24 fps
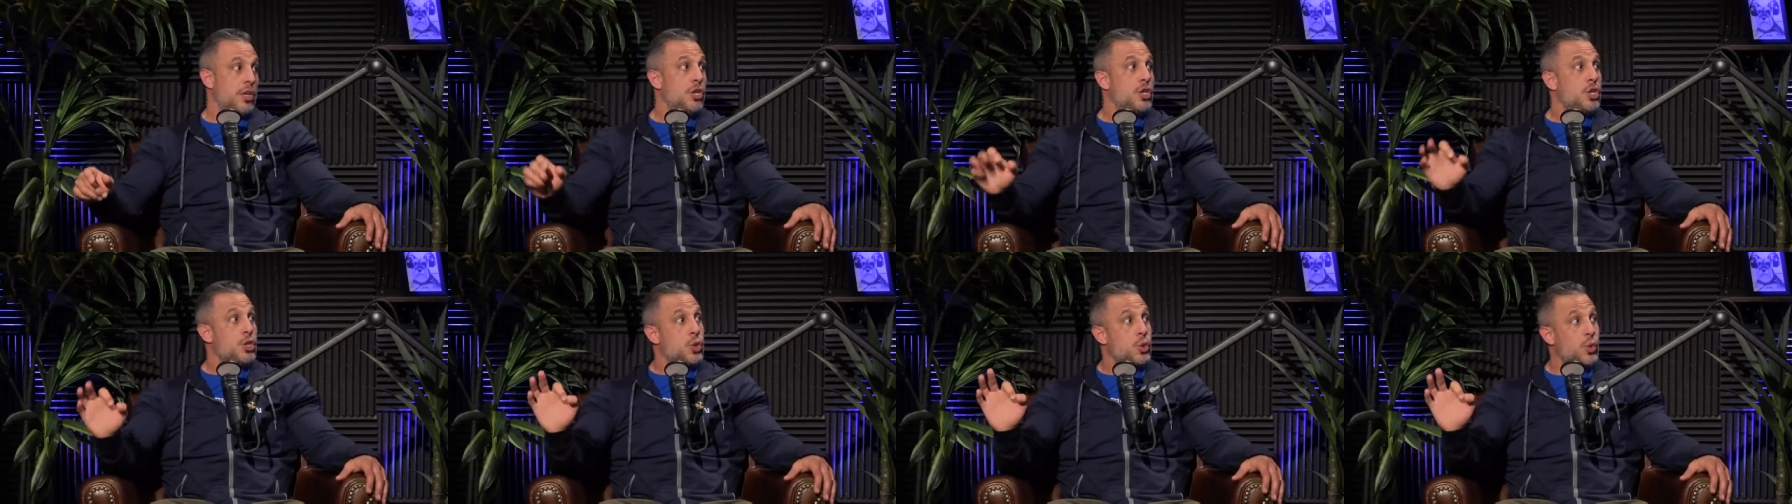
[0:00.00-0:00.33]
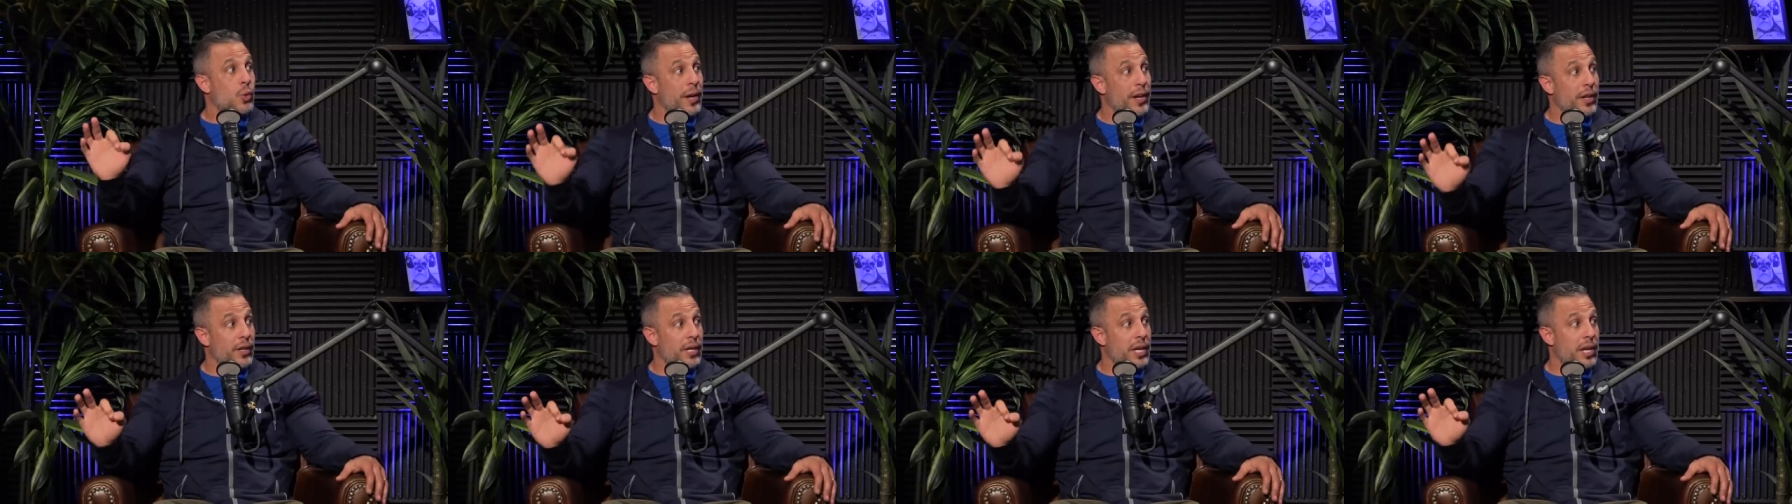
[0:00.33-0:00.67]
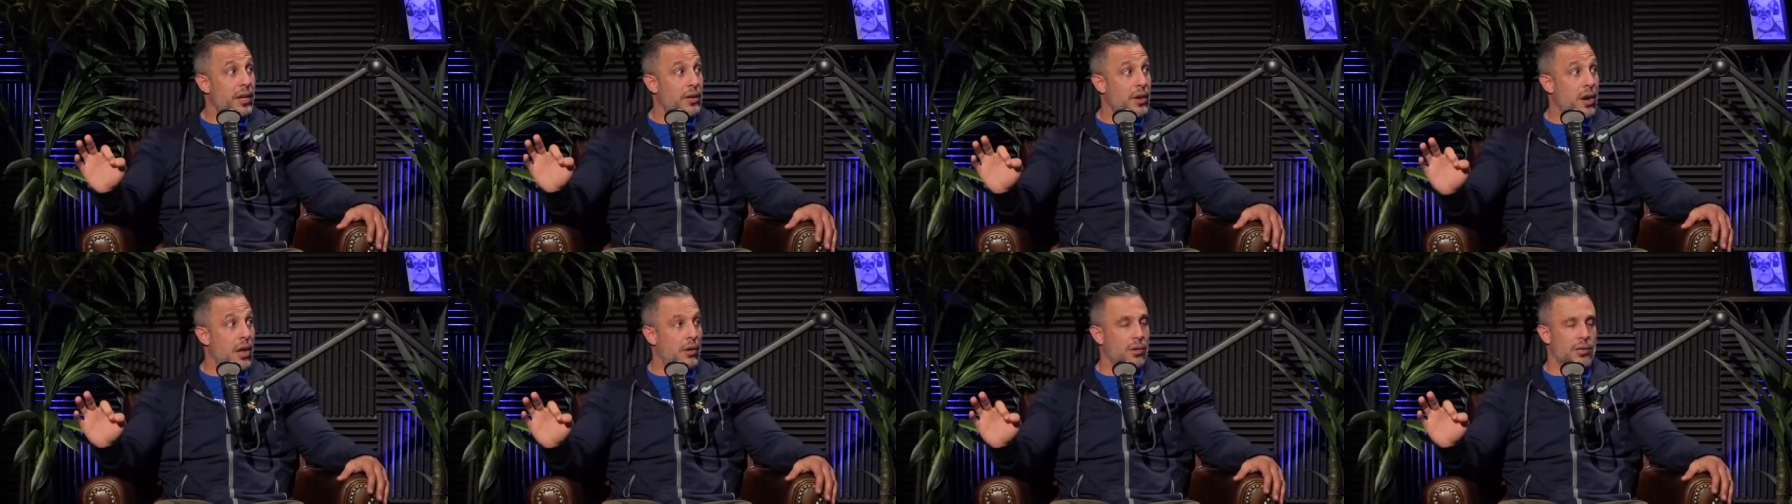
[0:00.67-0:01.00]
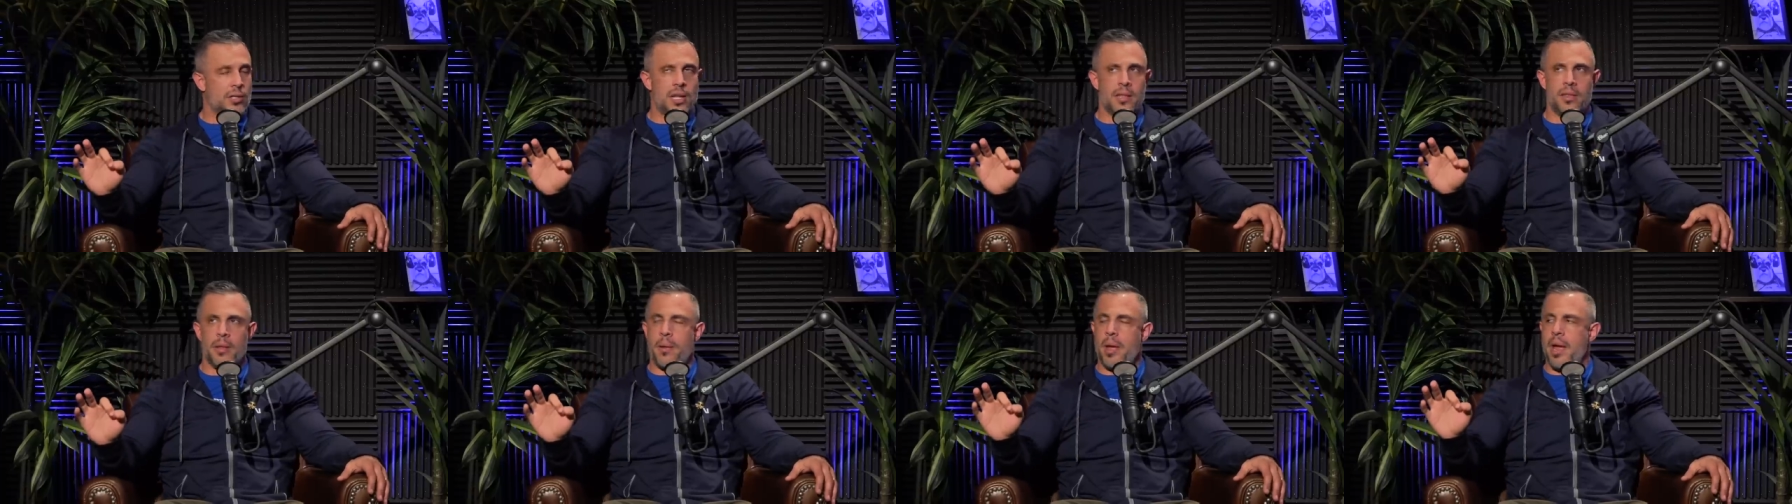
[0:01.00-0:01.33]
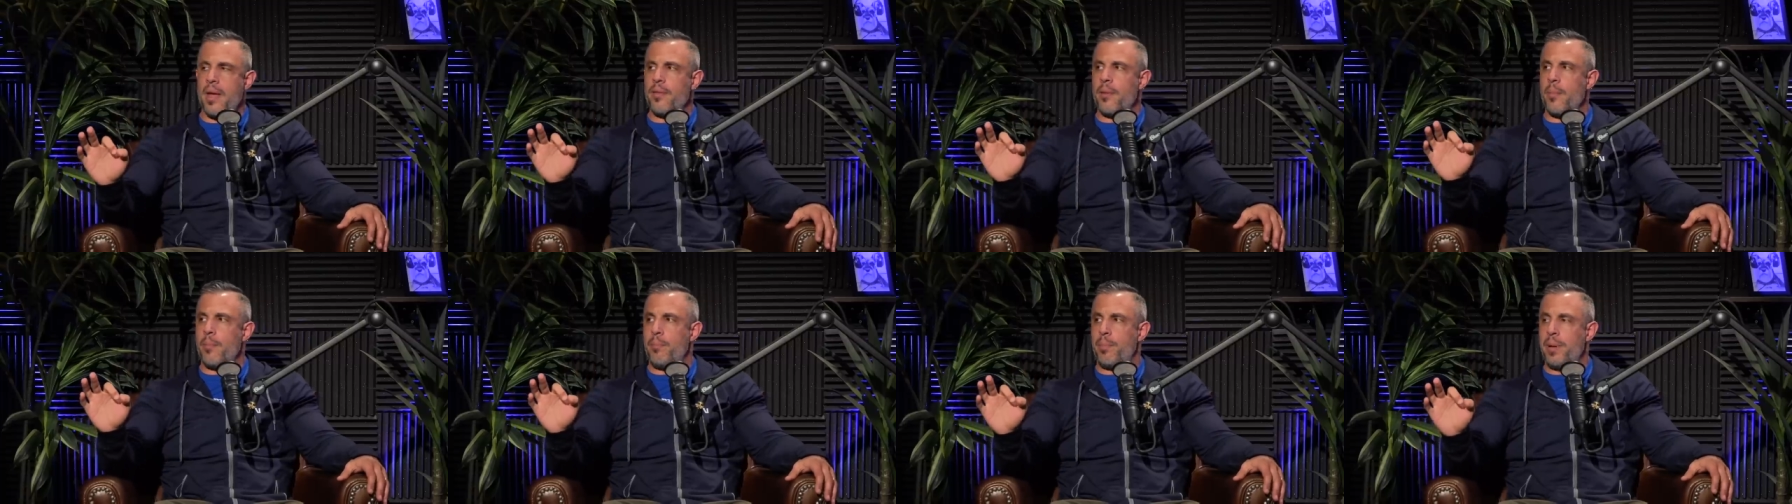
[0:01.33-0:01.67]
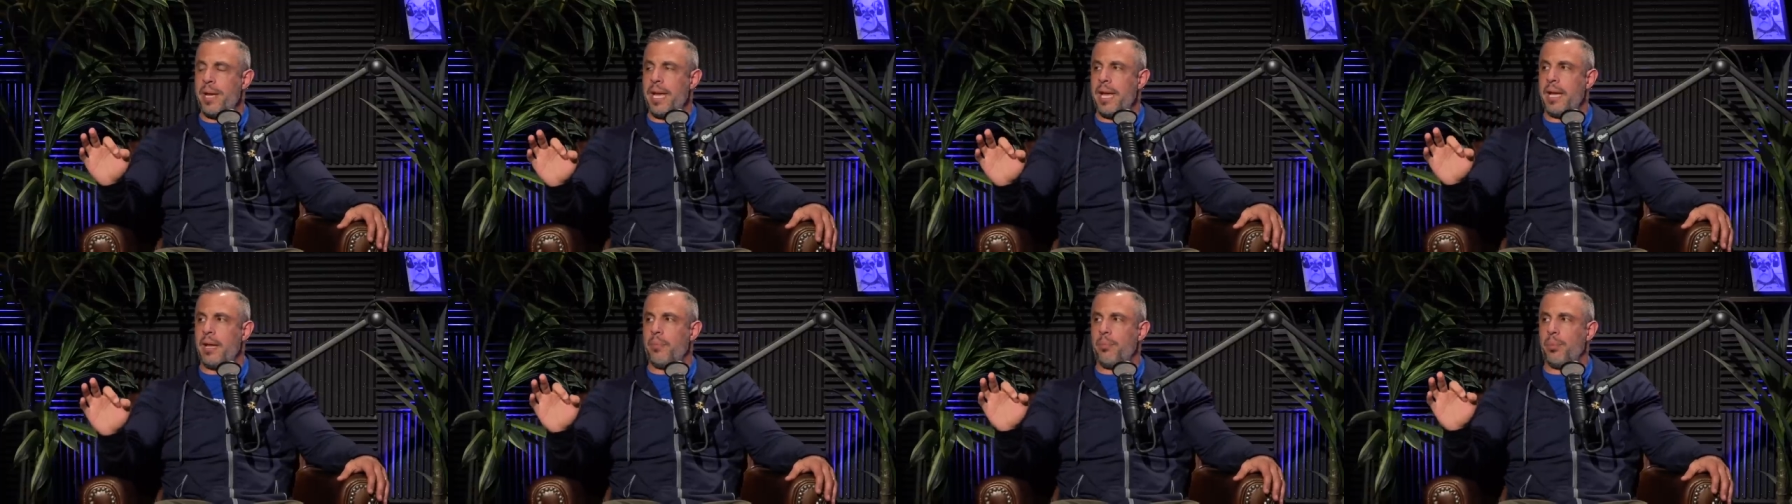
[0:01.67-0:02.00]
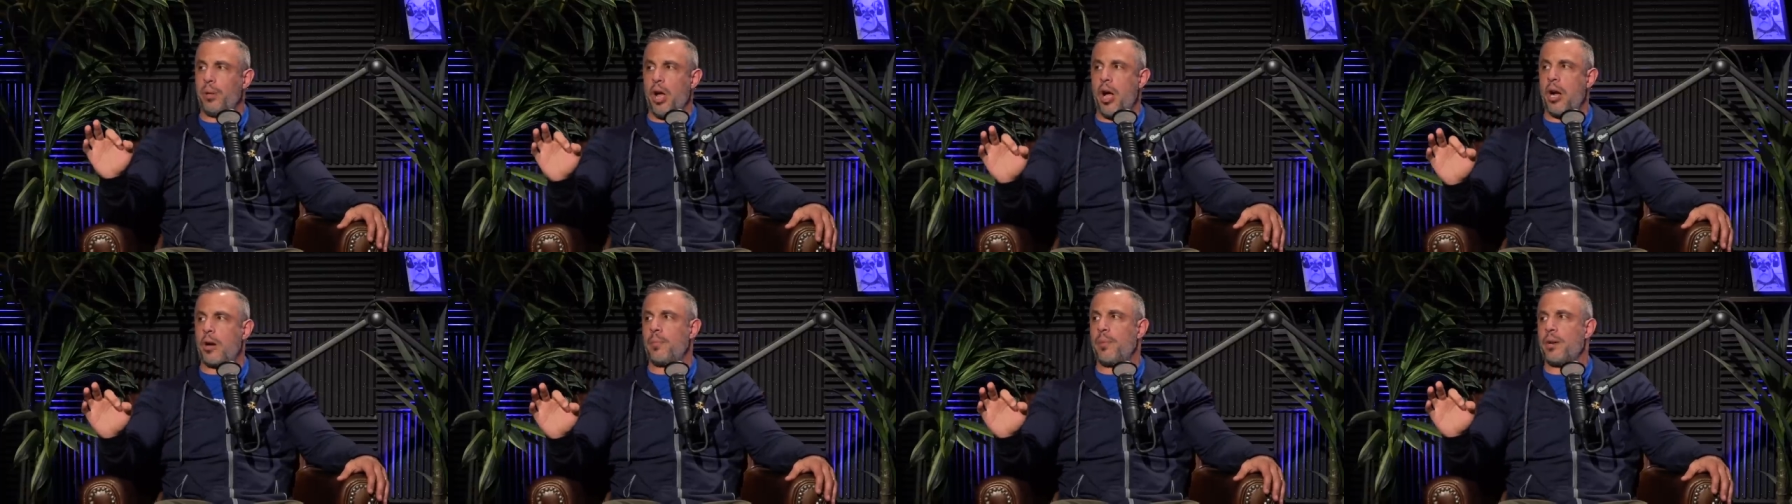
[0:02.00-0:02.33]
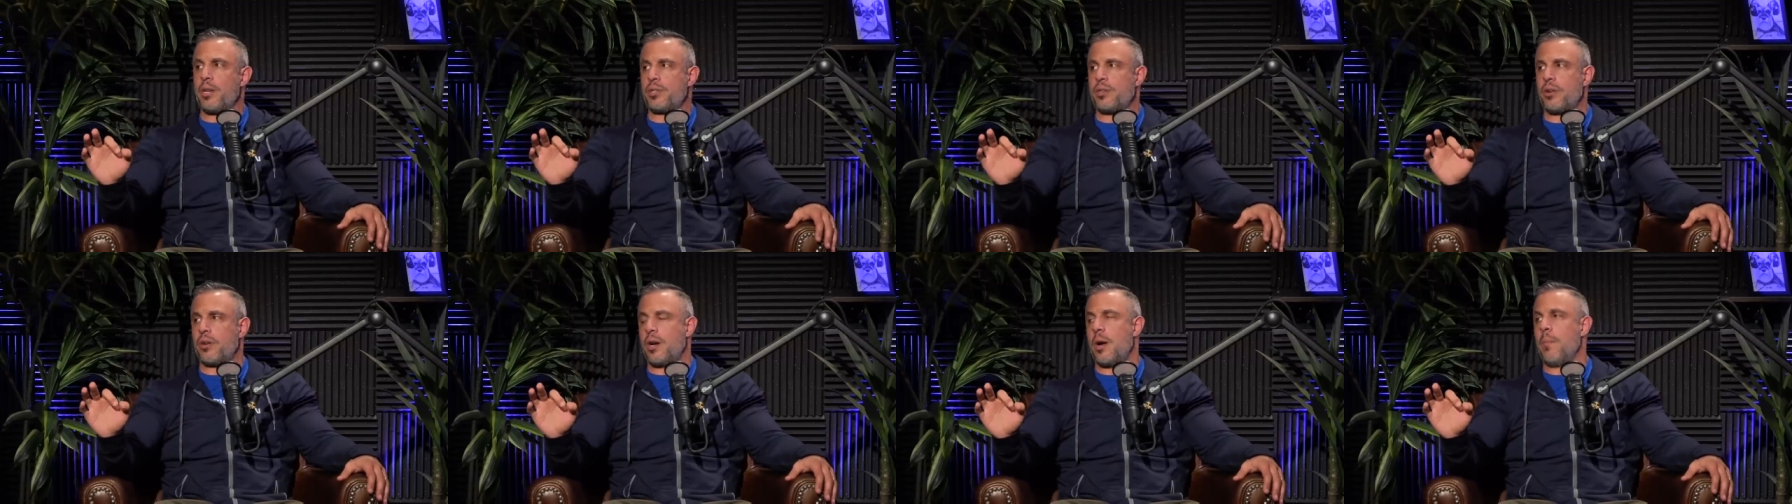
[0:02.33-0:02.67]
Trillion dollars. And the, and the big blockbuster